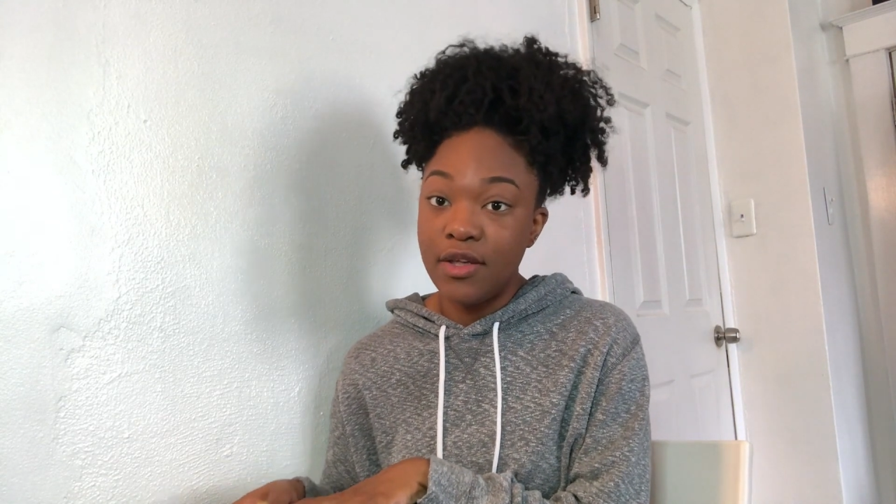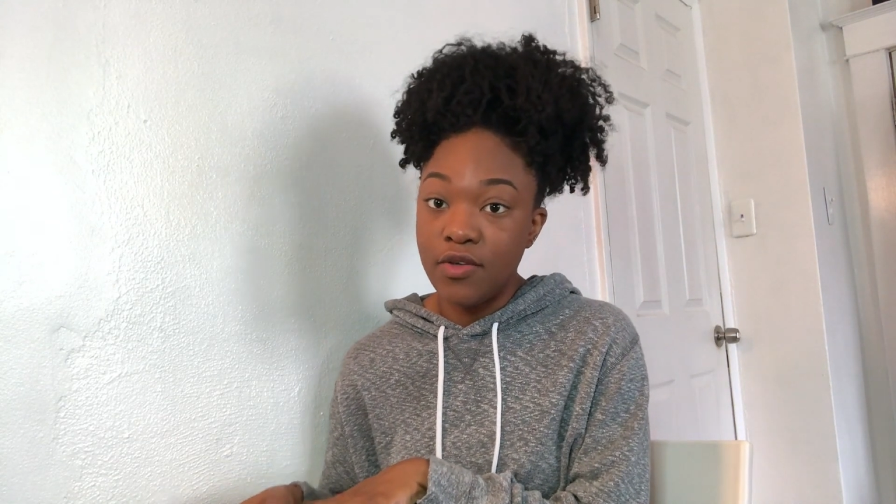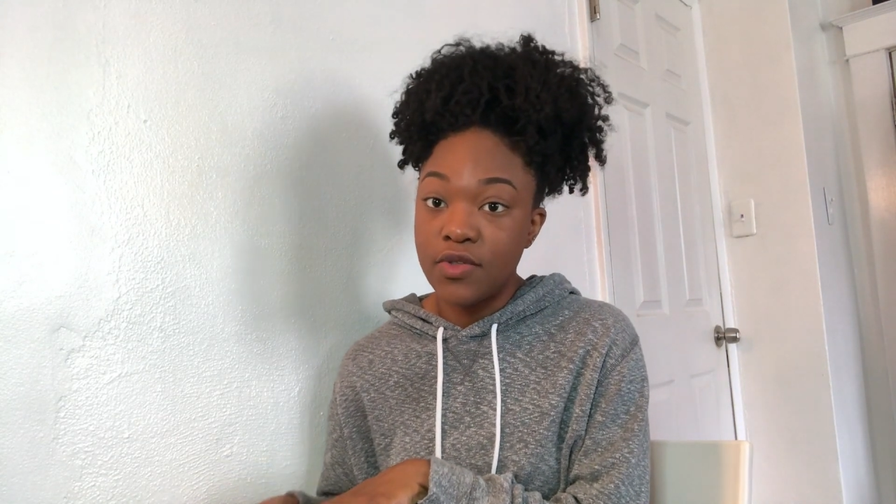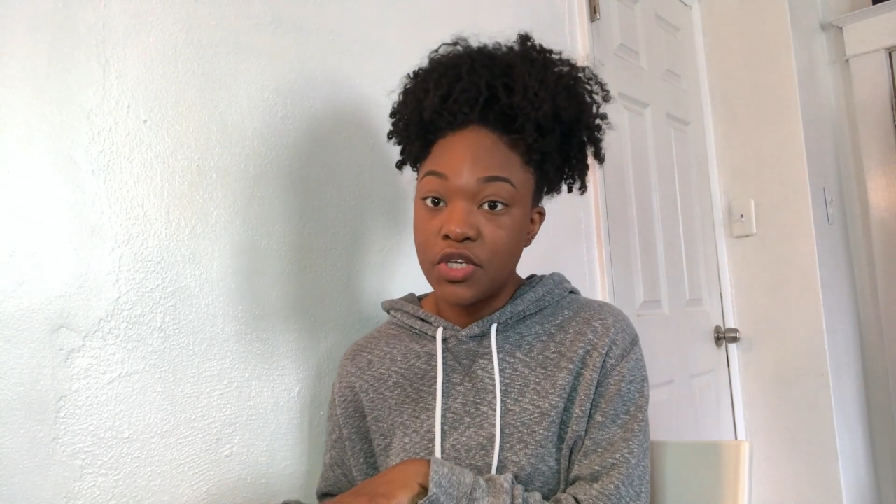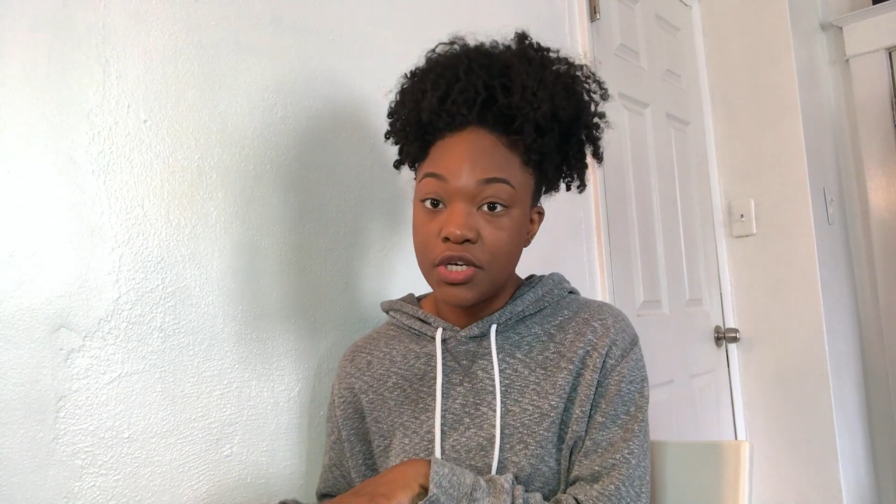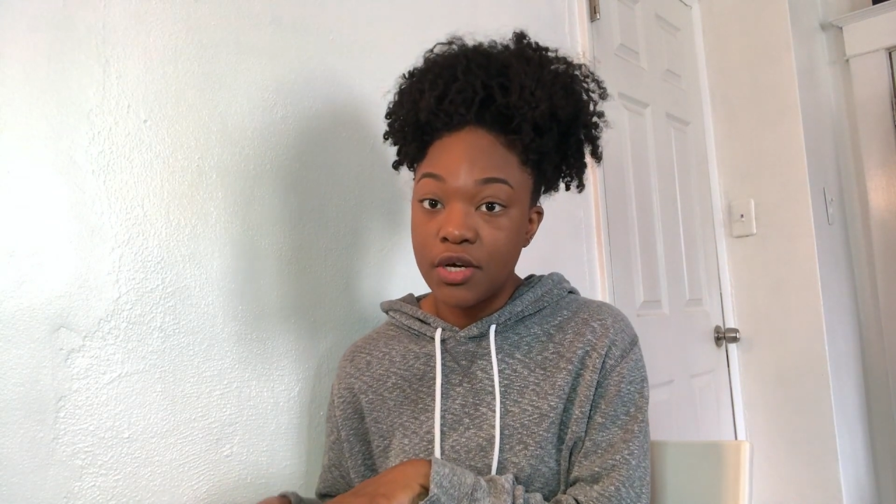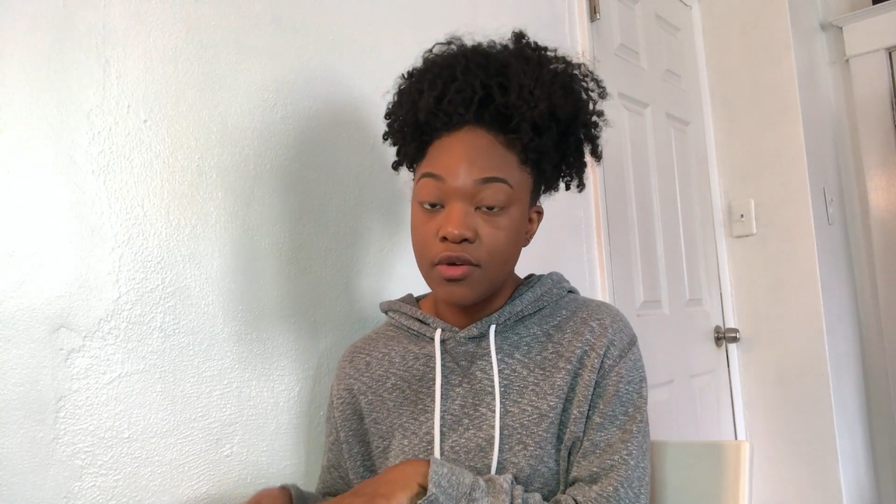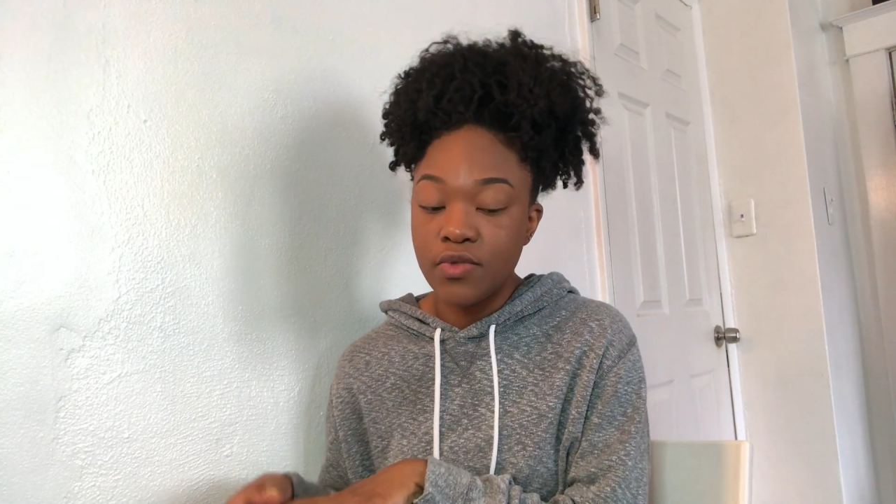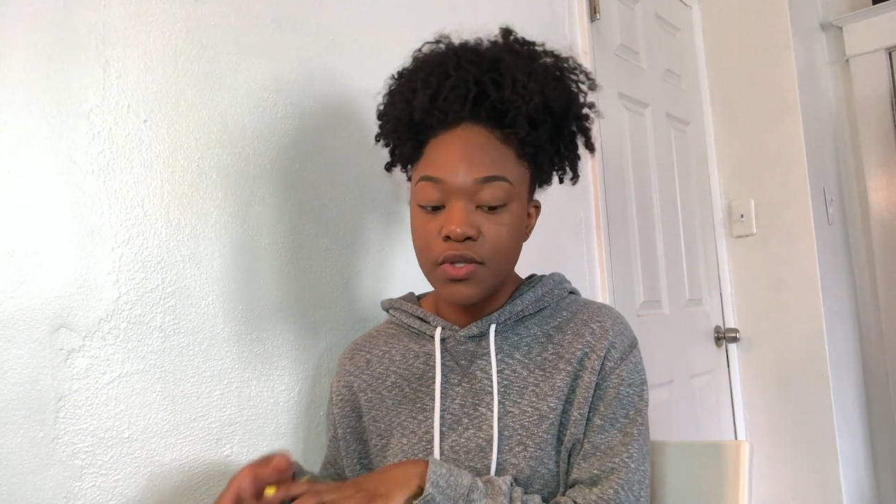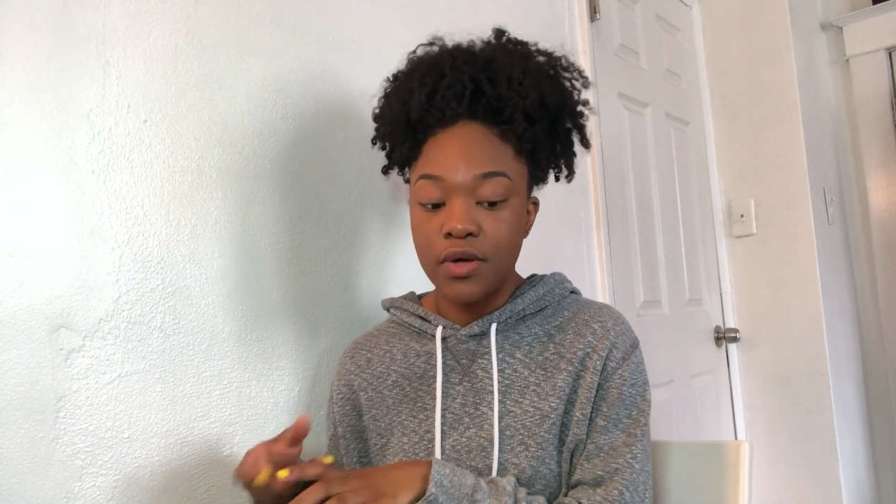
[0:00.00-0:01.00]
use a gel.
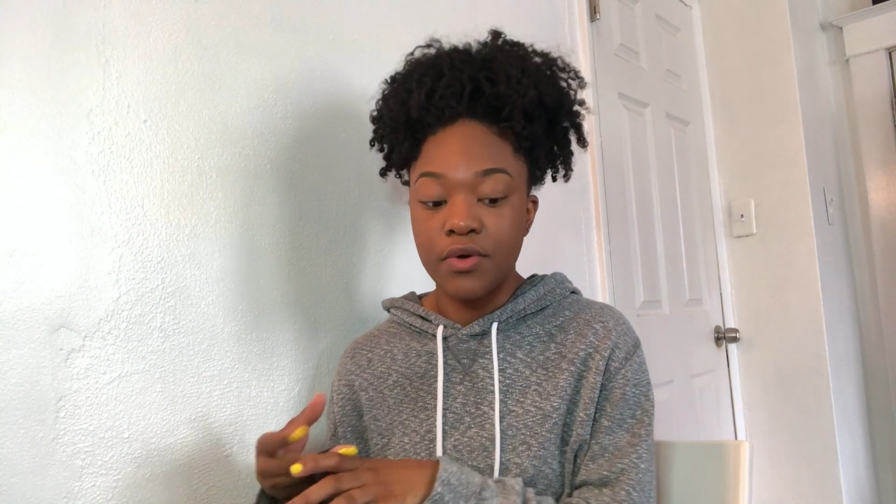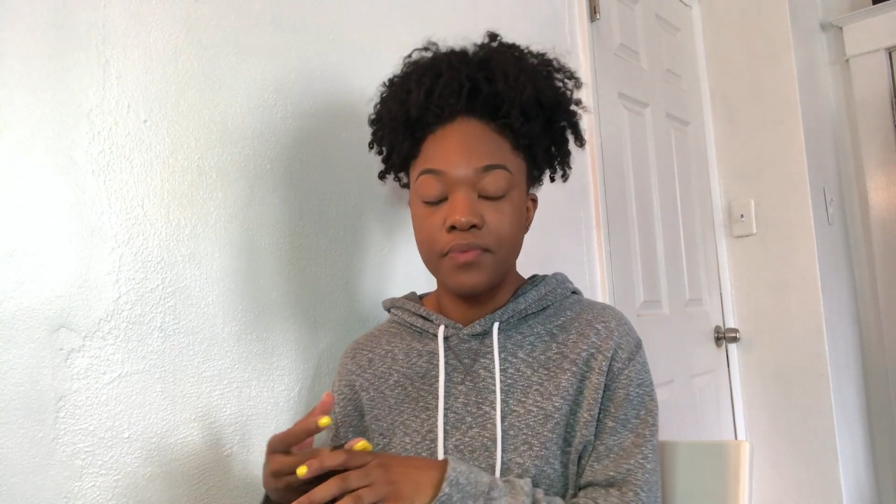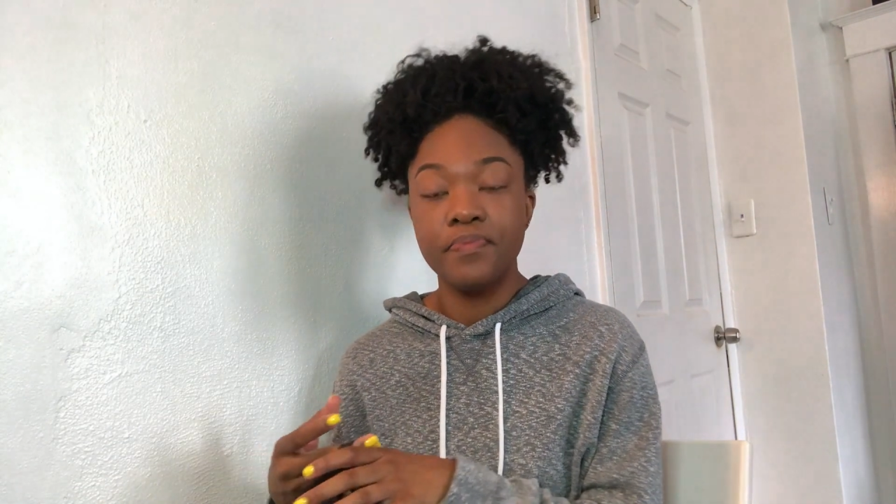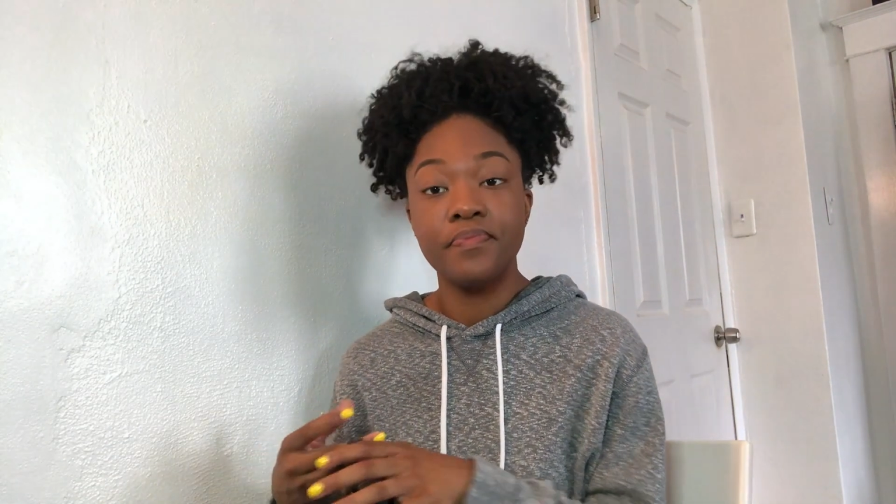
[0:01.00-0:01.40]
So,